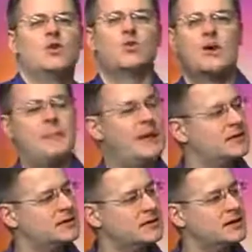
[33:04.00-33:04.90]
would rip
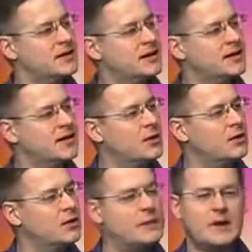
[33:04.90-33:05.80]
it. Mm. And then they
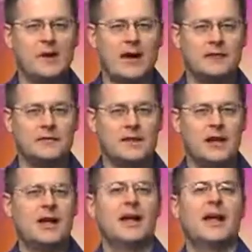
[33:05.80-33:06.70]
would rip it off.
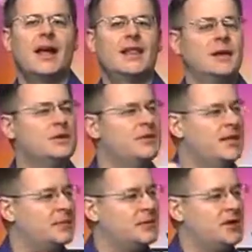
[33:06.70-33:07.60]
Mm. And they would
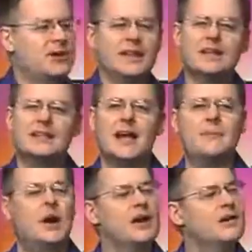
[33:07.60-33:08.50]
keep doing this,
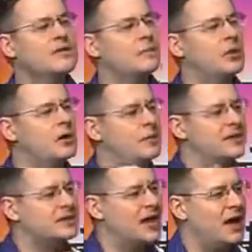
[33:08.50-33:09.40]
and part of the
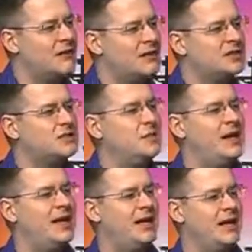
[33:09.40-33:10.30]
purpose of this
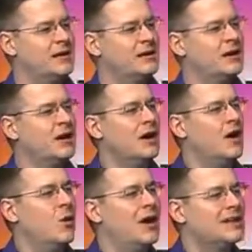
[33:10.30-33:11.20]
beating mm.
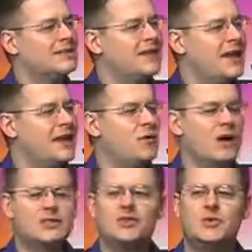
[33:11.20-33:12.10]
was they didn't
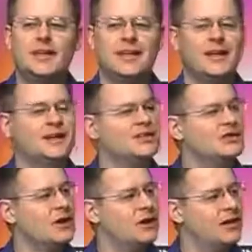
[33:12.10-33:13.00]
want you kicking and
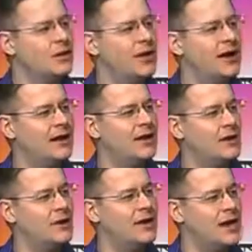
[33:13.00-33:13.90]
struggling while
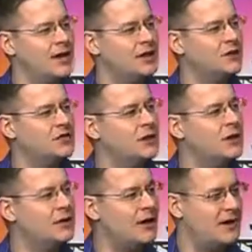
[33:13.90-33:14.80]
they were nailing you
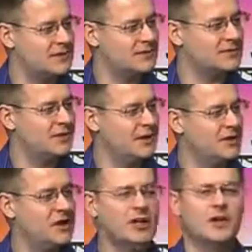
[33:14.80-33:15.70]
to a cross, yeah.
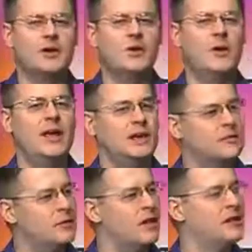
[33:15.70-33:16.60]
right? You're going to be
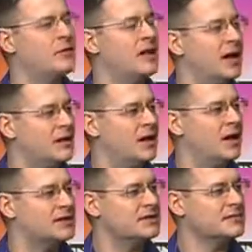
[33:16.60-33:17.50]
weakened from all the blood
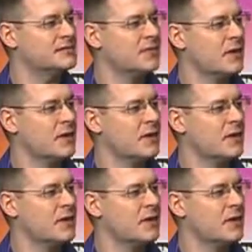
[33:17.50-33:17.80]
loss. Yeah.